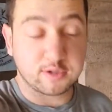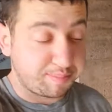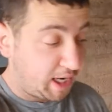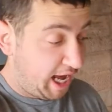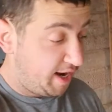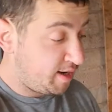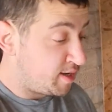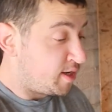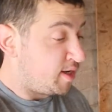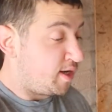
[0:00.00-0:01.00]
to plan,
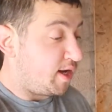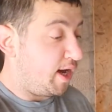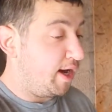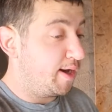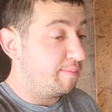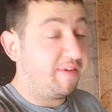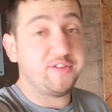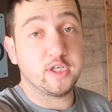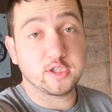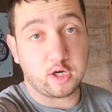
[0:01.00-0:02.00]
if it
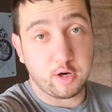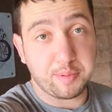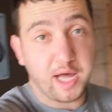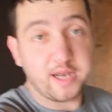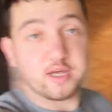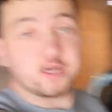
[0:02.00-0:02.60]
doesn't go to plan,